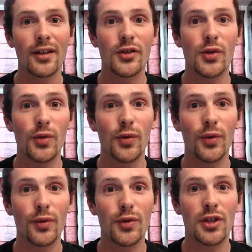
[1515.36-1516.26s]

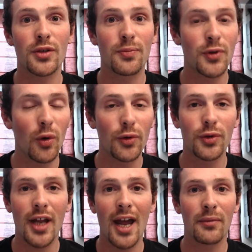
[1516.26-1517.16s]
to talk to
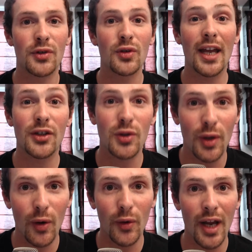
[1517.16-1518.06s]
them, to get to
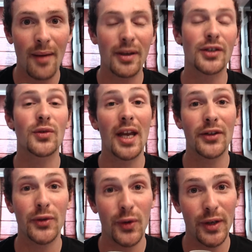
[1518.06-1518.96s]
know them and to
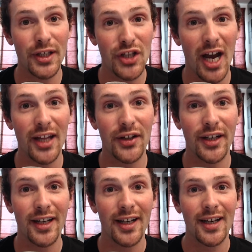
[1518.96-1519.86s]
get to know each other.
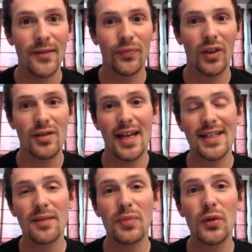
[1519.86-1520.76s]
Because that's
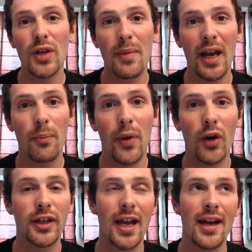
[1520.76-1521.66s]
the beauty about a
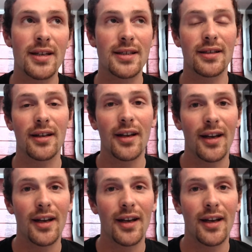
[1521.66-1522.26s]
podcast.